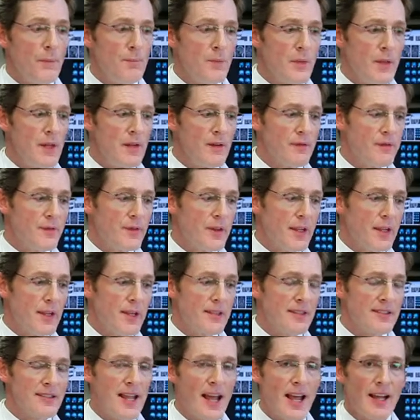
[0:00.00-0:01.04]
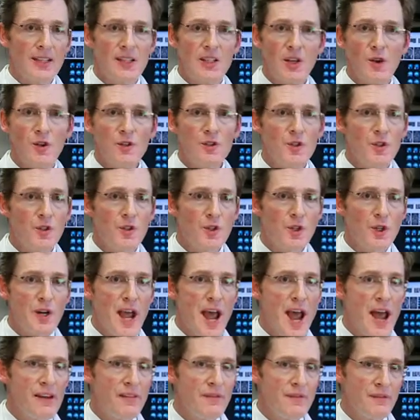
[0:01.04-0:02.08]
If the sagittal suture
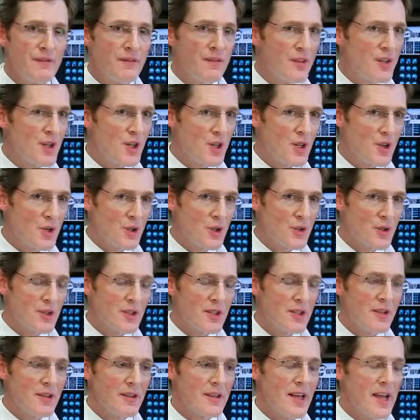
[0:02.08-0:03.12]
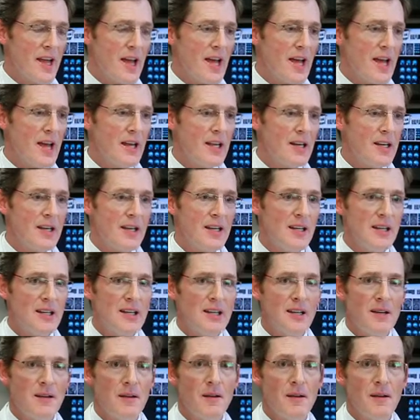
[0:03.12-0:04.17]
hadn't fused, then,